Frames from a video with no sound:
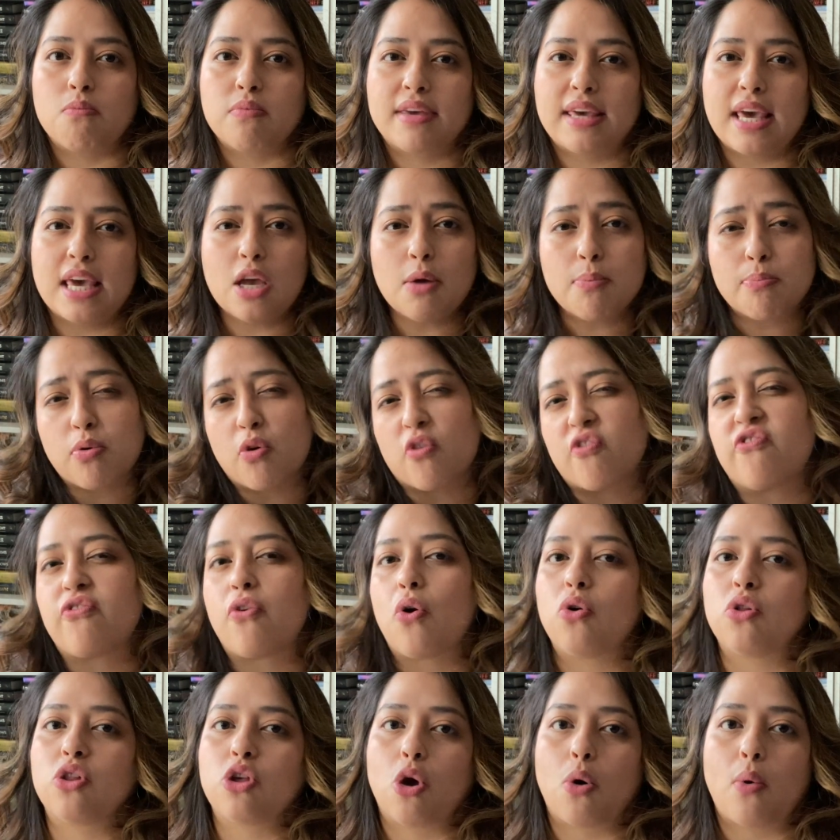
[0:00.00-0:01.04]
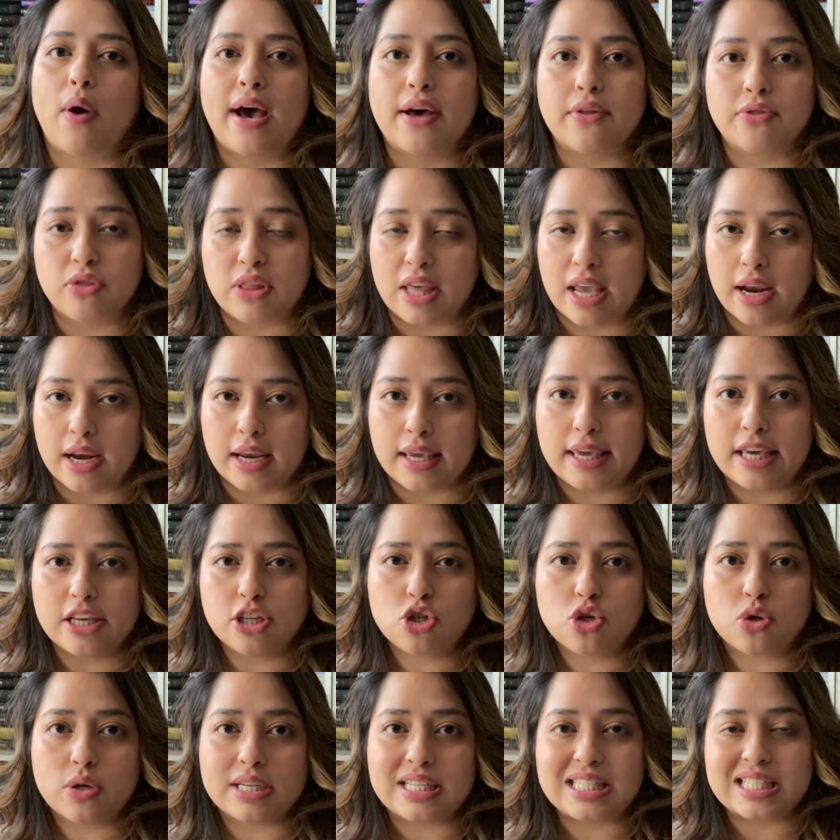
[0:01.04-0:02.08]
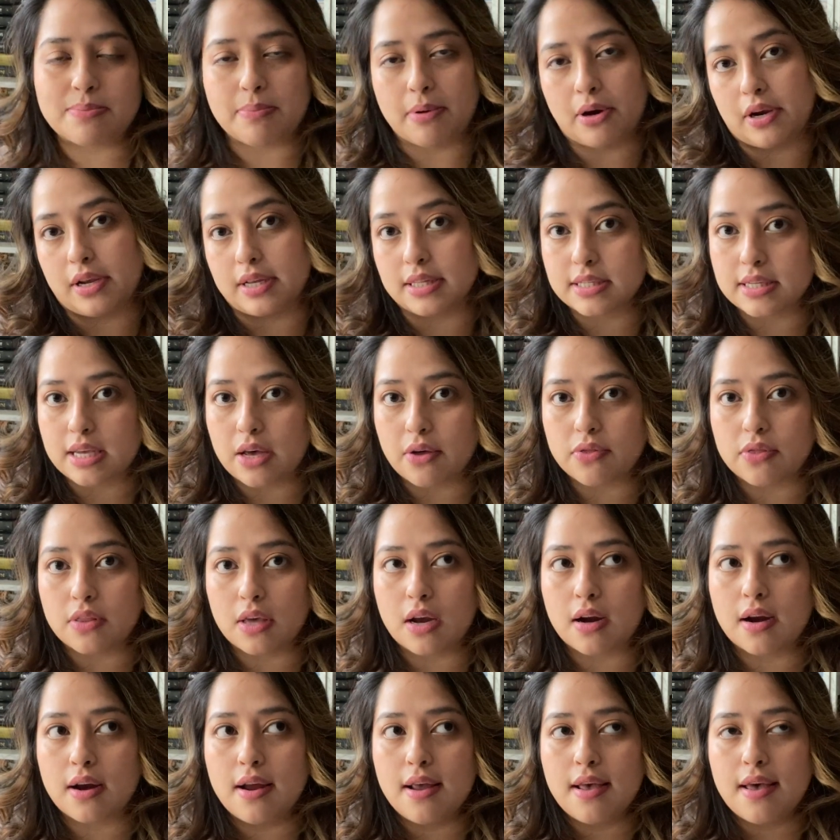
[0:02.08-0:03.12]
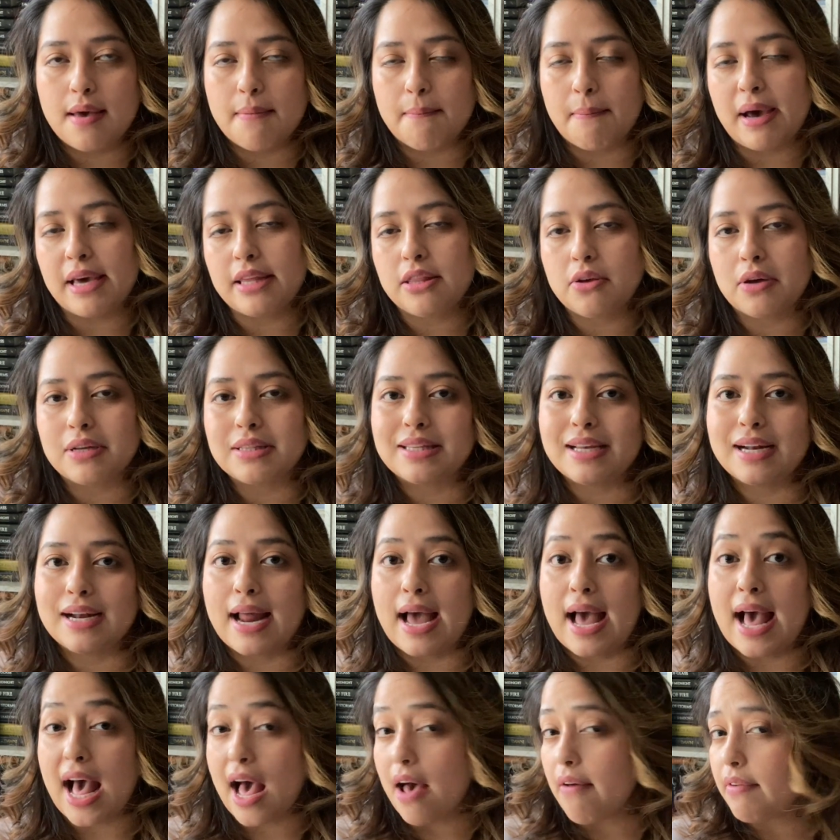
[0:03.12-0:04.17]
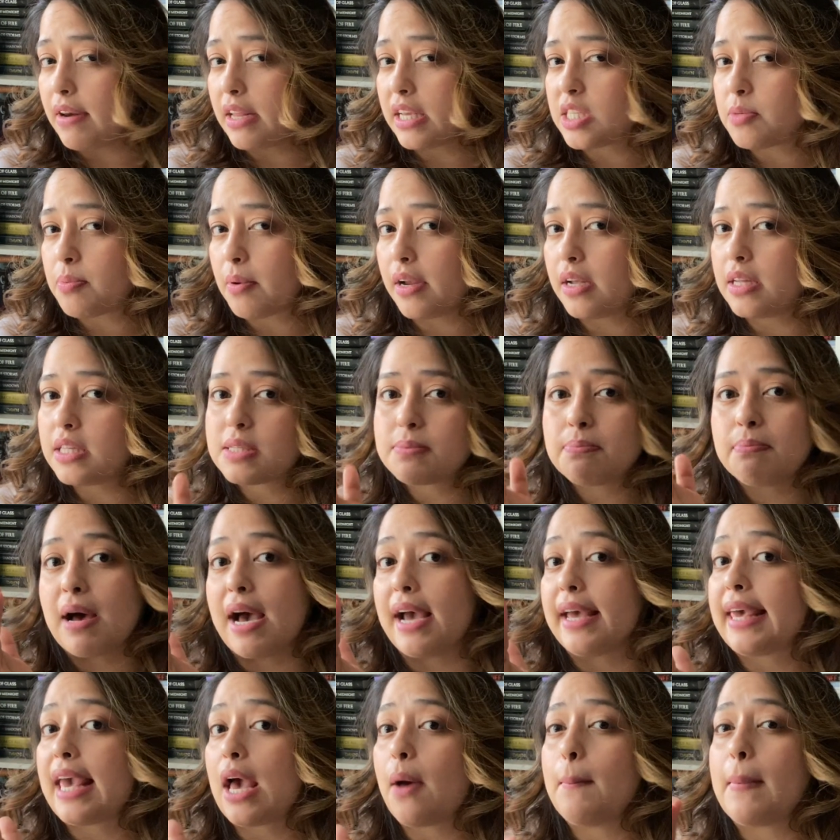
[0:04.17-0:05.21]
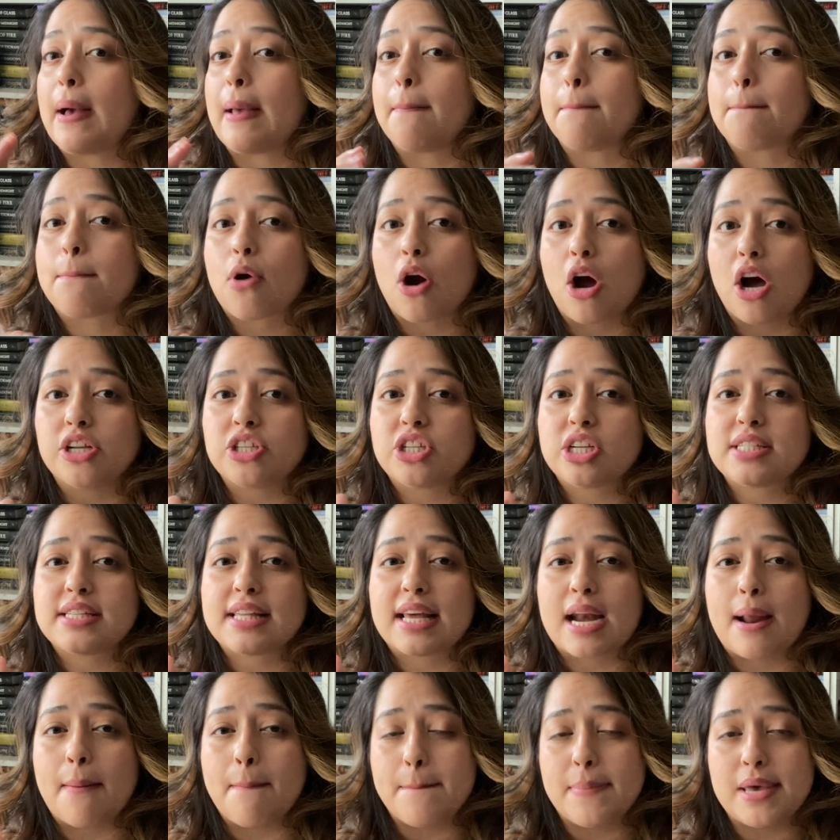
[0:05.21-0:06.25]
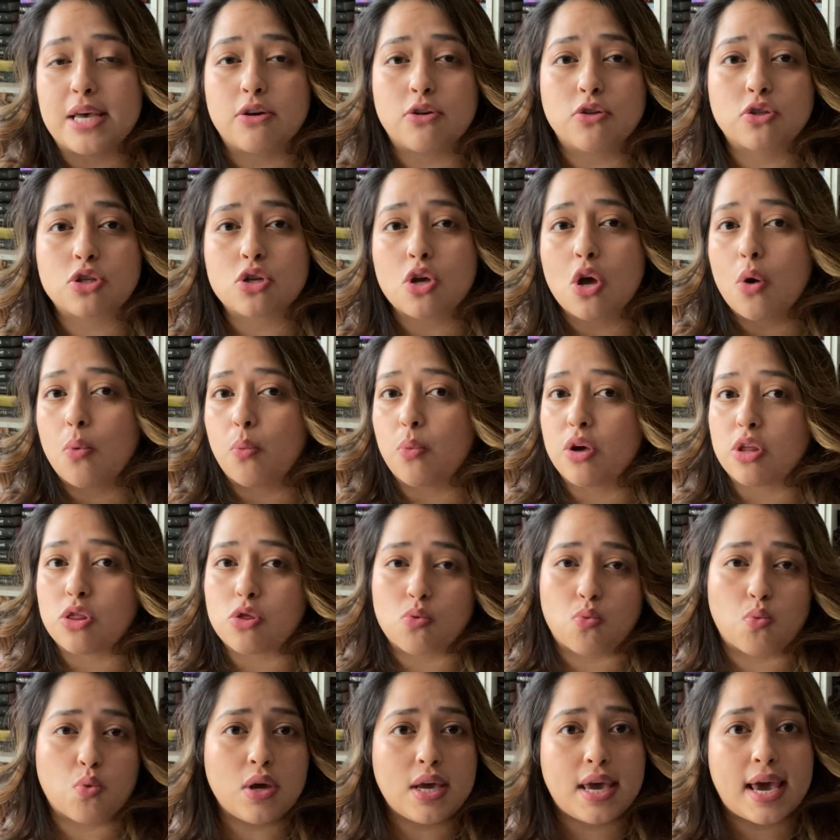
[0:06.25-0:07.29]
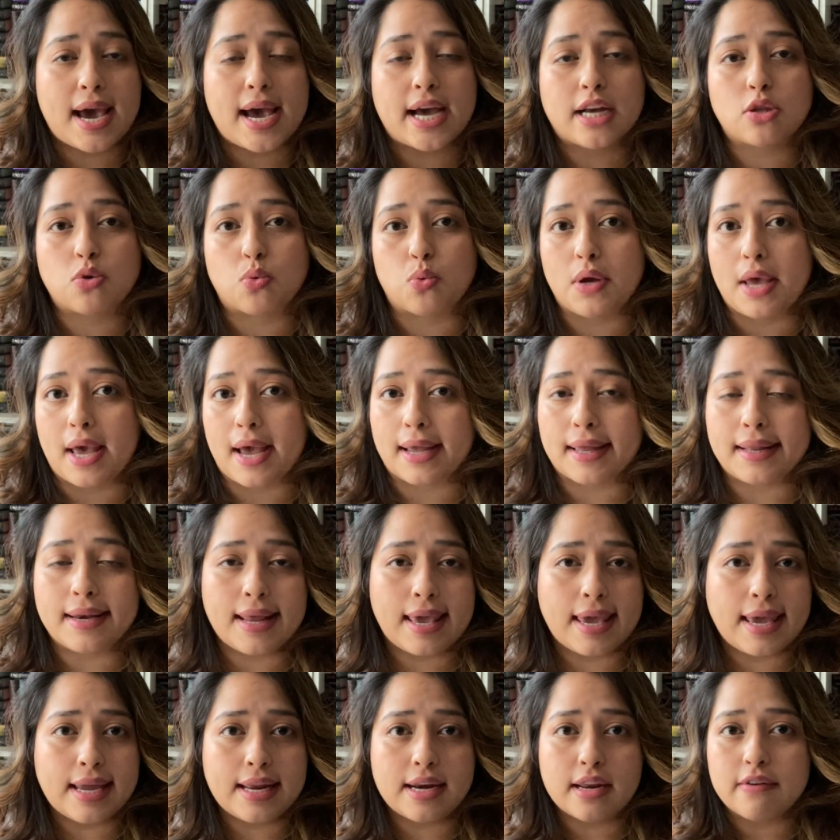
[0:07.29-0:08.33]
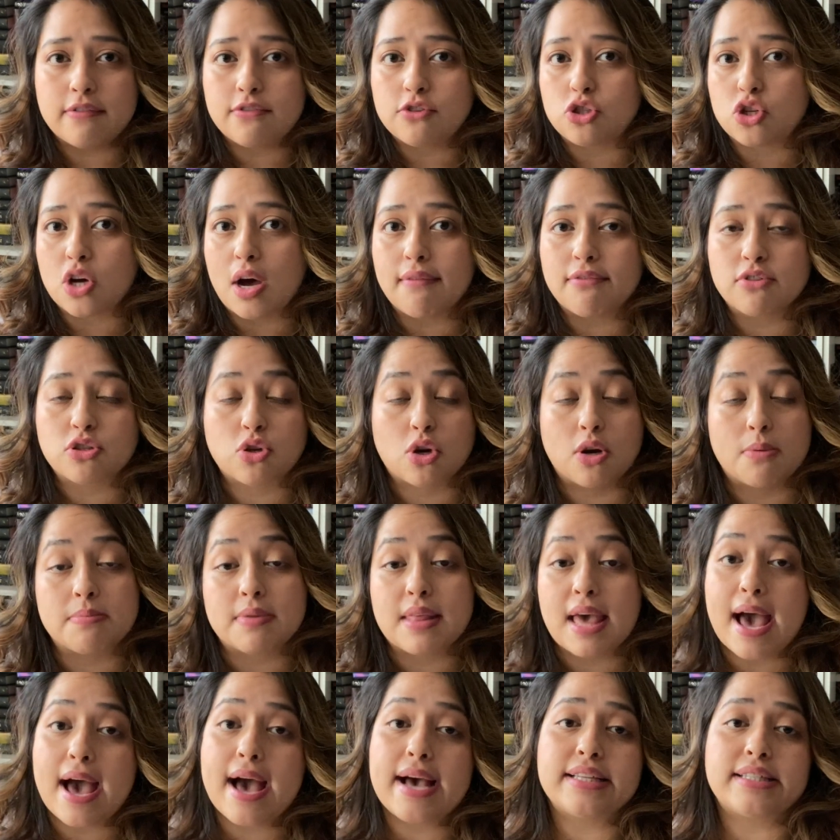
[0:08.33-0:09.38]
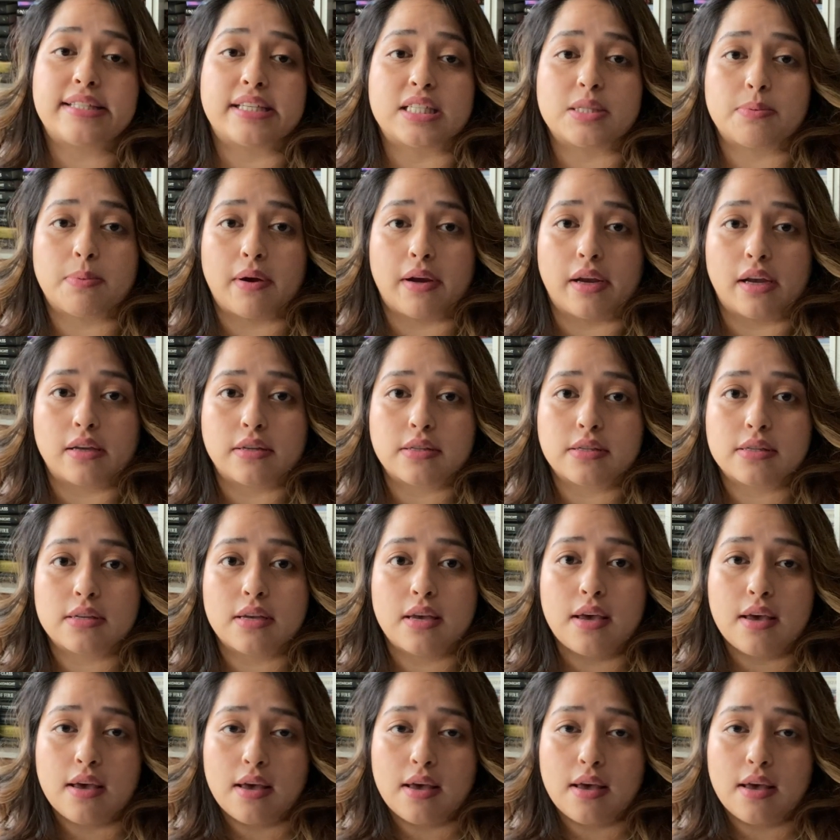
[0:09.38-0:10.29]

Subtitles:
get your portfolio out there, get your experience out there. Mind you, I did not have an experience, but I count my projects that I built with React, React Native, JavaScript as experience.